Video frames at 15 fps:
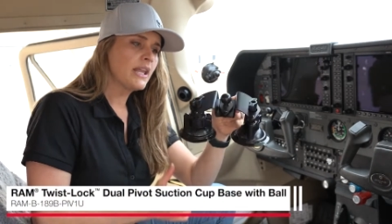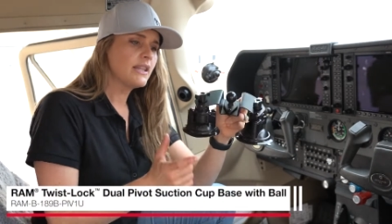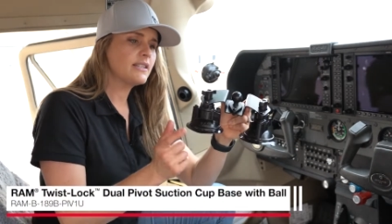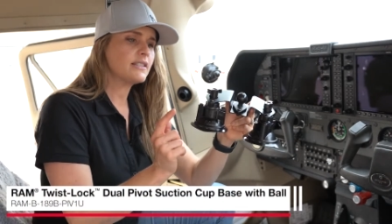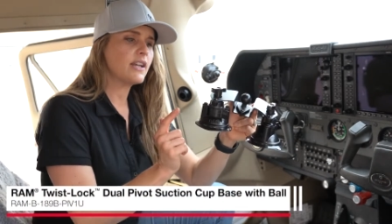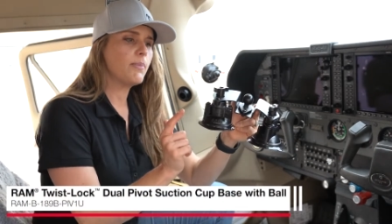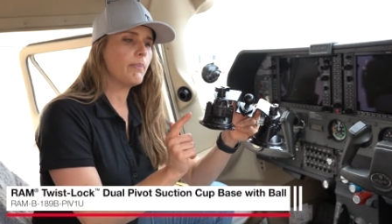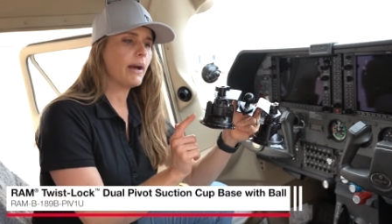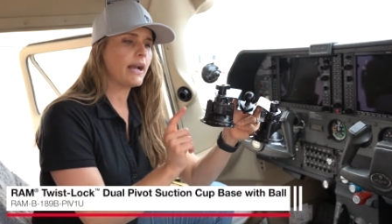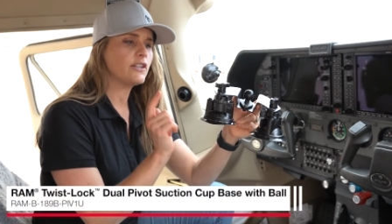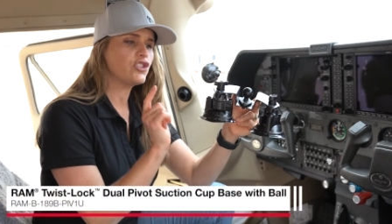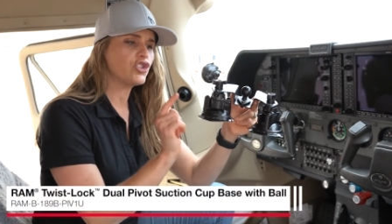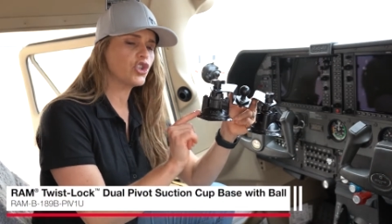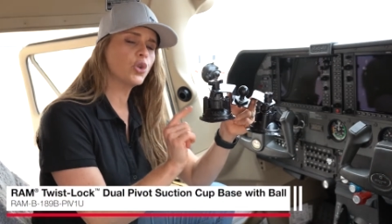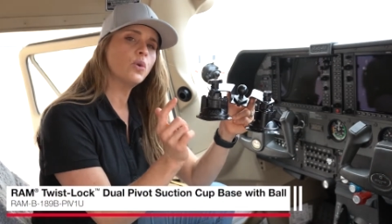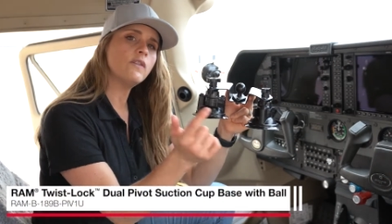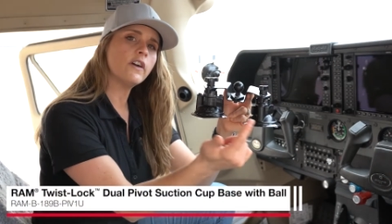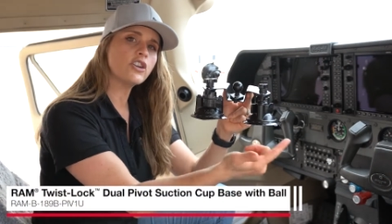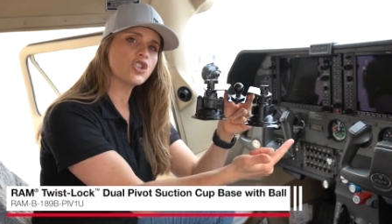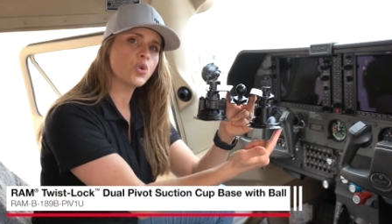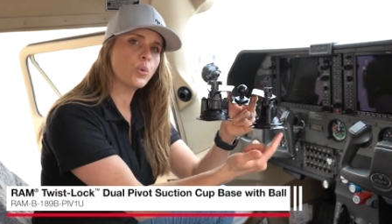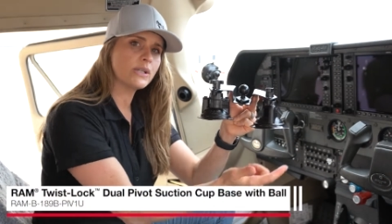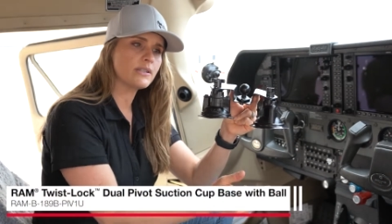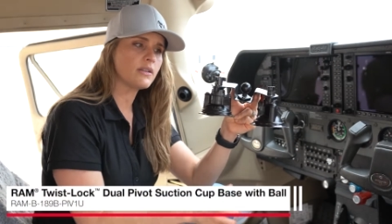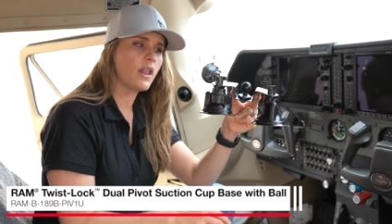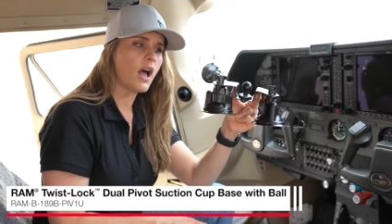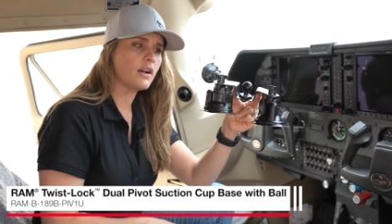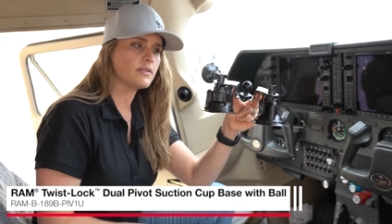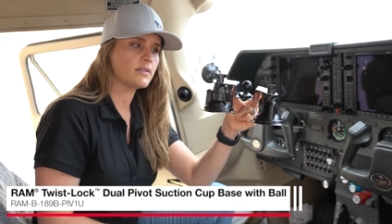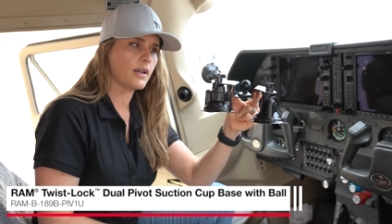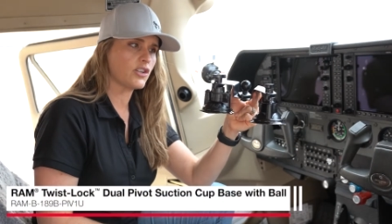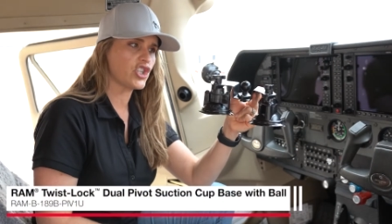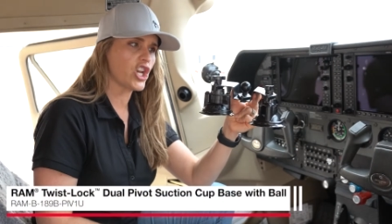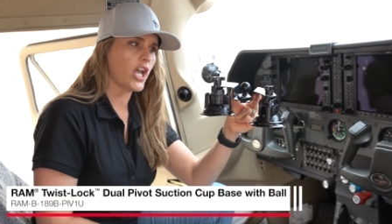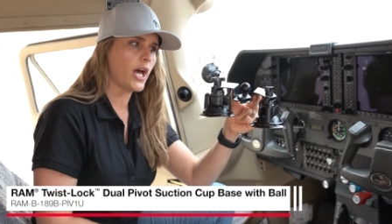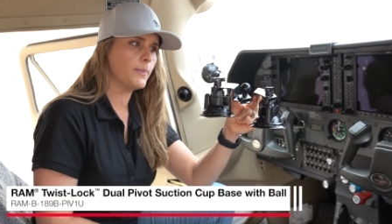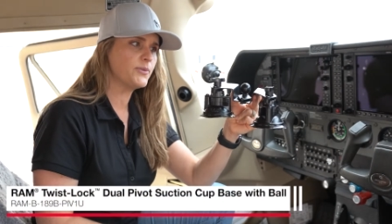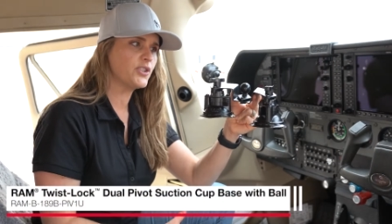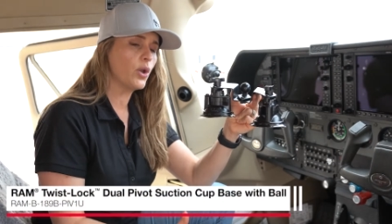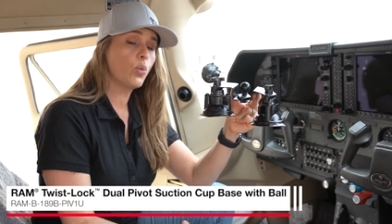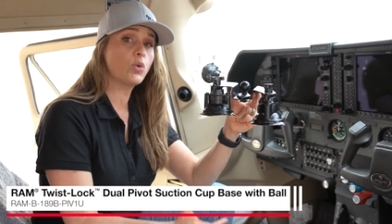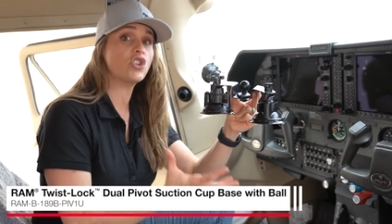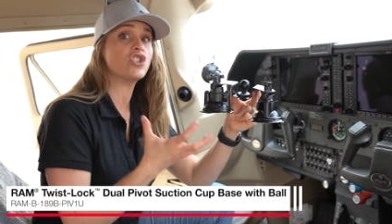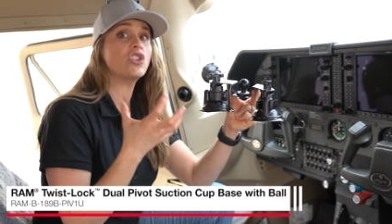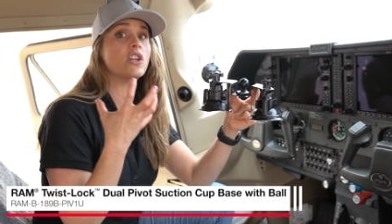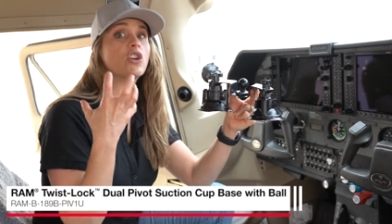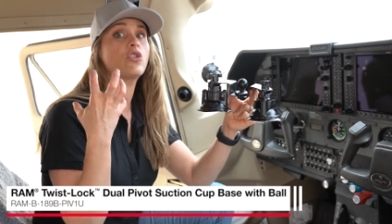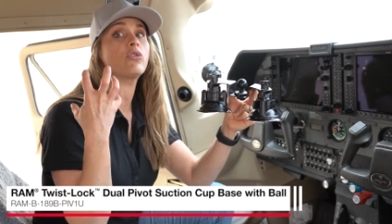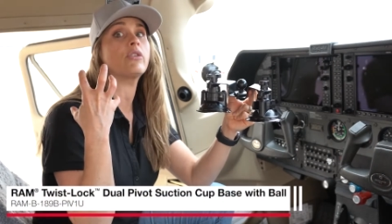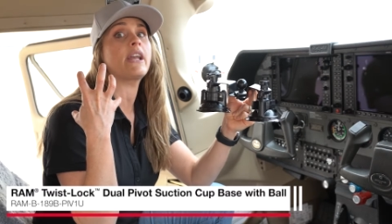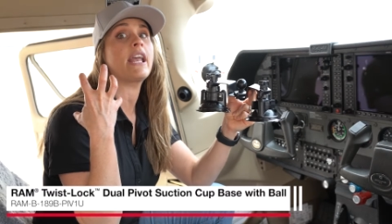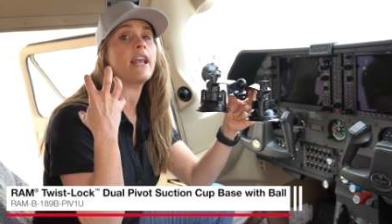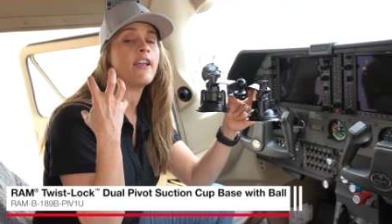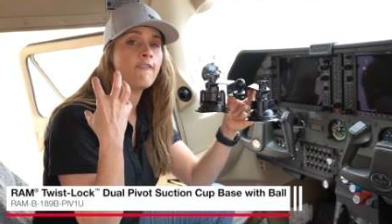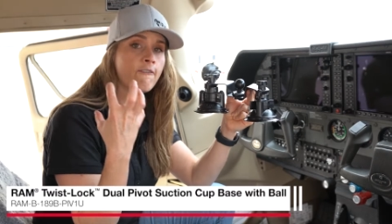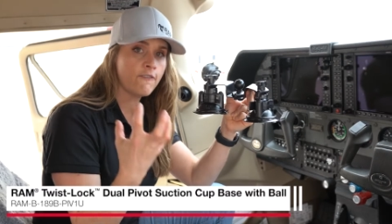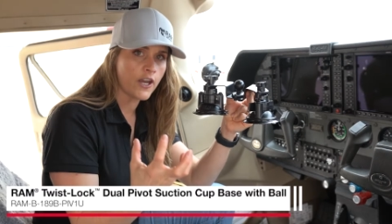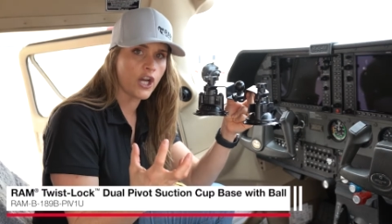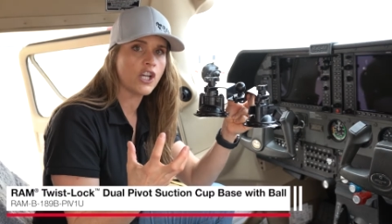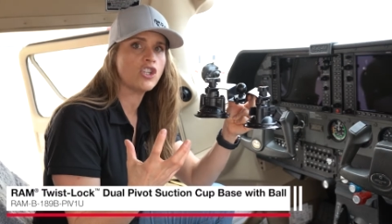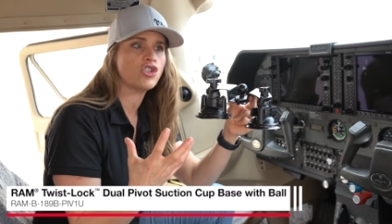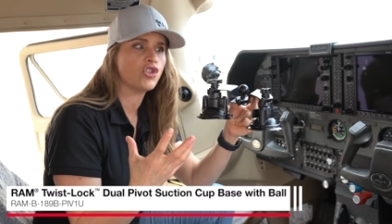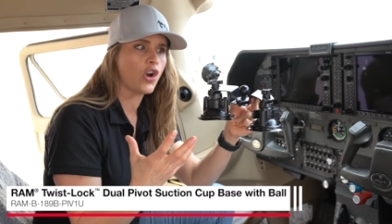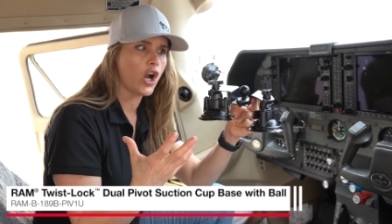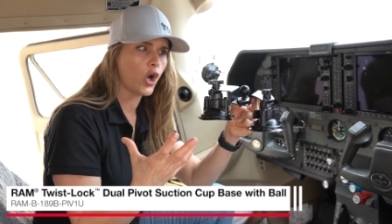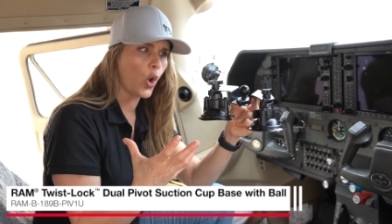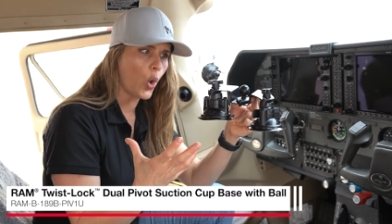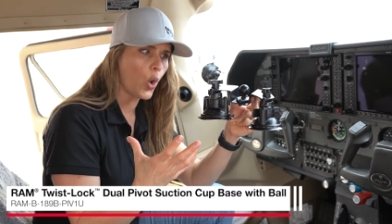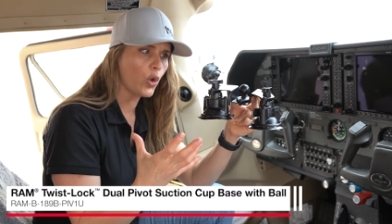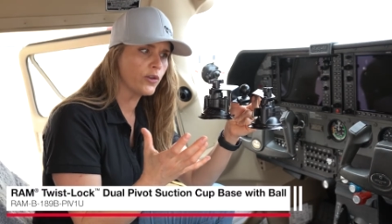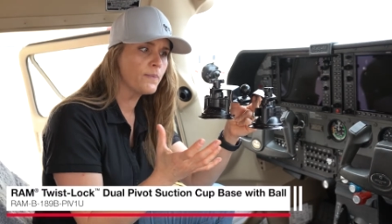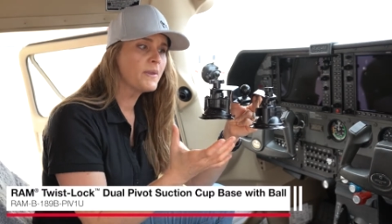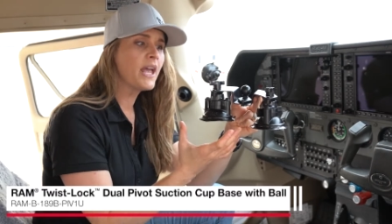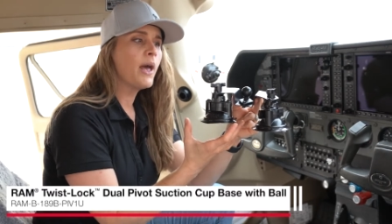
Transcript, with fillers: This combines two of our twist lock suction cups, which is gonna create a very strong hold.